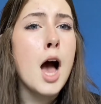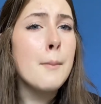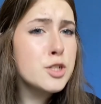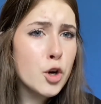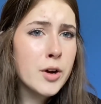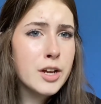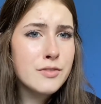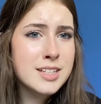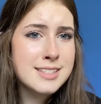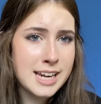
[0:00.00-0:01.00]
A majority of
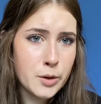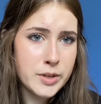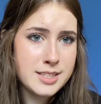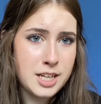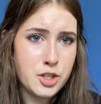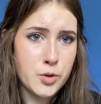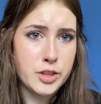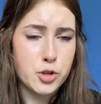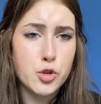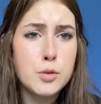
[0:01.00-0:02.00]
the setting we see
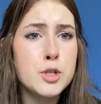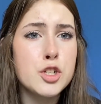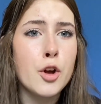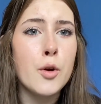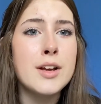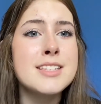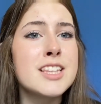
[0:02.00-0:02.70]
during The Truman Show is the